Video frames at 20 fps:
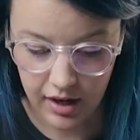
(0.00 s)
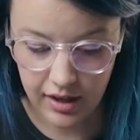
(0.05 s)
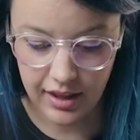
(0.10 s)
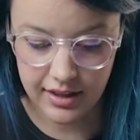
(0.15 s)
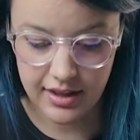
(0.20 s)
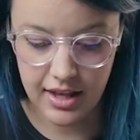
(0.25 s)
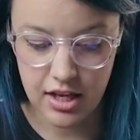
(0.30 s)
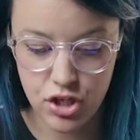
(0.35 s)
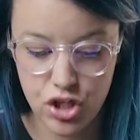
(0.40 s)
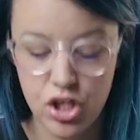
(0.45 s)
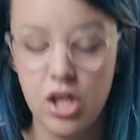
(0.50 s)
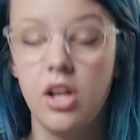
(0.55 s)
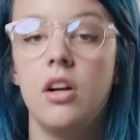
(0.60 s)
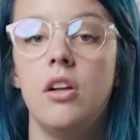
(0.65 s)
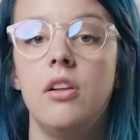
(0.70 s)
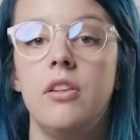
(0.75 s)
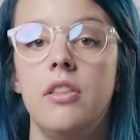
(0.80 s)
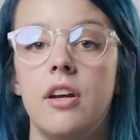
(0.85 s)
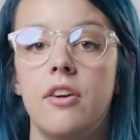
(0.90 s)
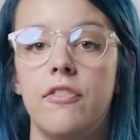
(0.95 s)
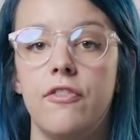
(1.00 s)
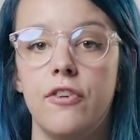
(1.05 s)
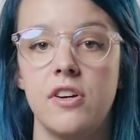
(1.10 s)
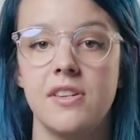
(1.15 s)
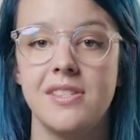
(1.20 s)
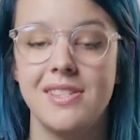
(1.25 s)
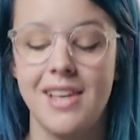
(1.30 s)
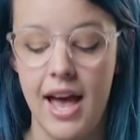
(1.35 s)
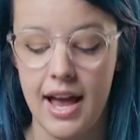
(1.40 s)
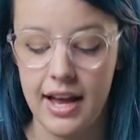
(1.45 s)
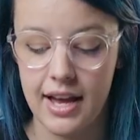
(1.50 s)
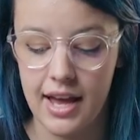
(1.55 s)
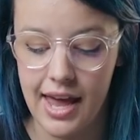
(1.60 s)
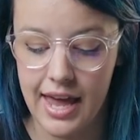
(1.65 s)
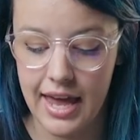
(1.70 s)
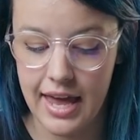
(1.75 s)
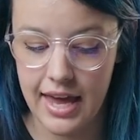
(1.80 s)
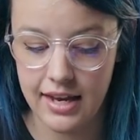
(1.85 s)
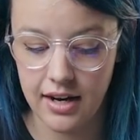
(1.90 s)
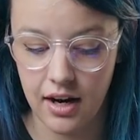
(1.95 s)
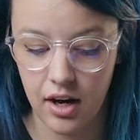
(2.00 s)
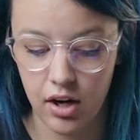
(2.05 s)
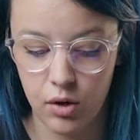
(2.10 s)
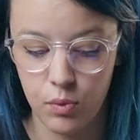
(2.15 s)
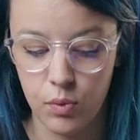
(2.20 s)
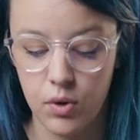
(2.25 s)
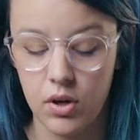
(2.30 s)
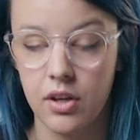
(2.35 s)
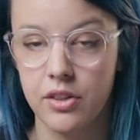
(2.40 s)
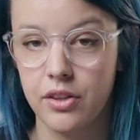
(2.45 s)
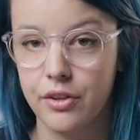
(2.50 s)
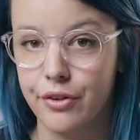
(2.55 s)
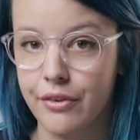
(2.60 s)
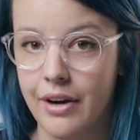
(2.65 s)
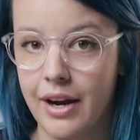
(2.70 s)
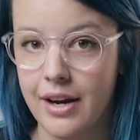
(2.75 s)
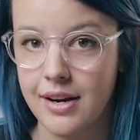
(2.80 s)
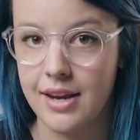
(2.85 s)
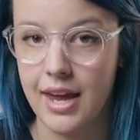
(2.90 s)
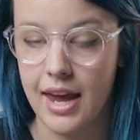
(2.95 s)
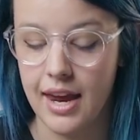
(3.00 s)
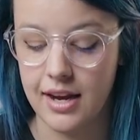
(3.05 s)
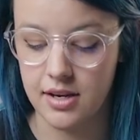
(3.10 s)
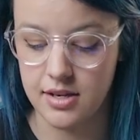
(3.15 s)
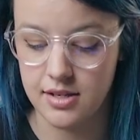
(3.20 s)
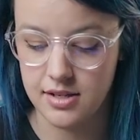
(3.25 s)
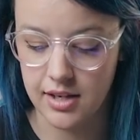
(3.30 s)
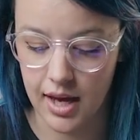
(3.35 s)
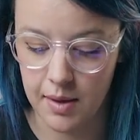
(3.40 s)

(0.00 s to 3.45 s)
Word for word: I'm gonna let that chill there for a sec, and I'm gonna work on the Grand Canyon